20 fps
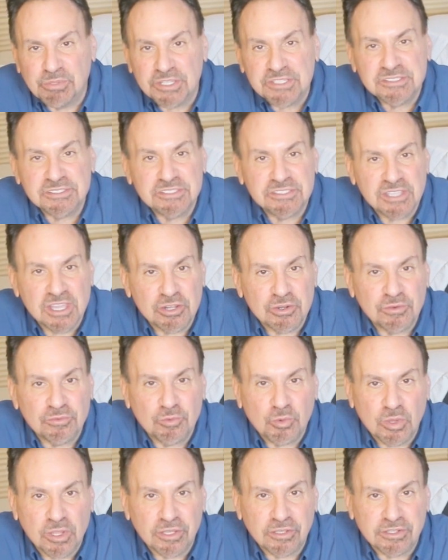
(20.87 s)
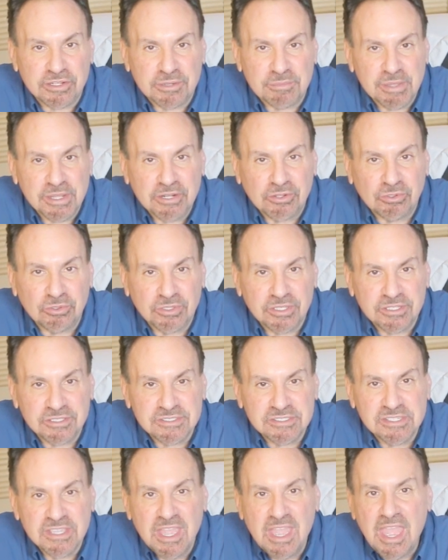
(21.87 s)
plus designer of quality medical
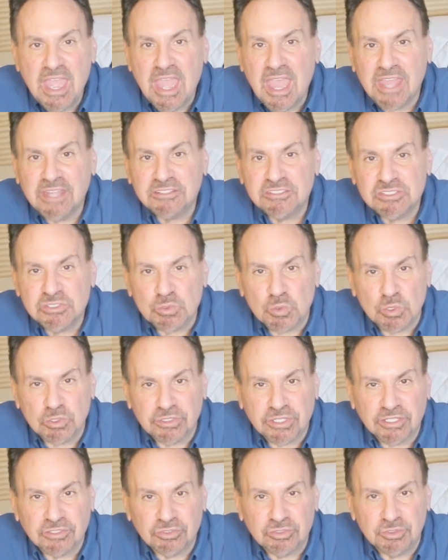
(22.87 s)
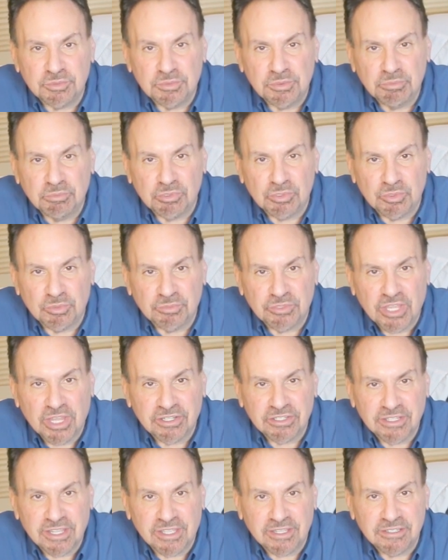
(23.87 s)
kits at
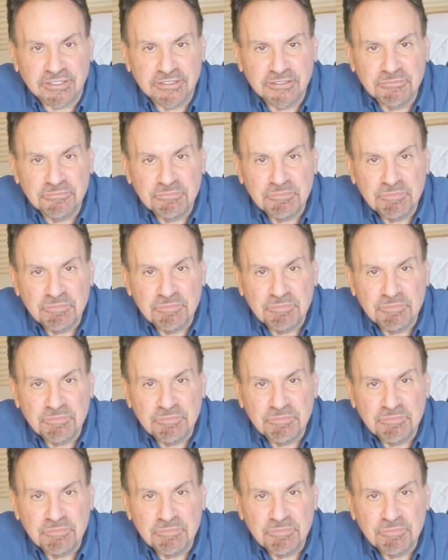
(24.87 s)
store.doomandbloom.net.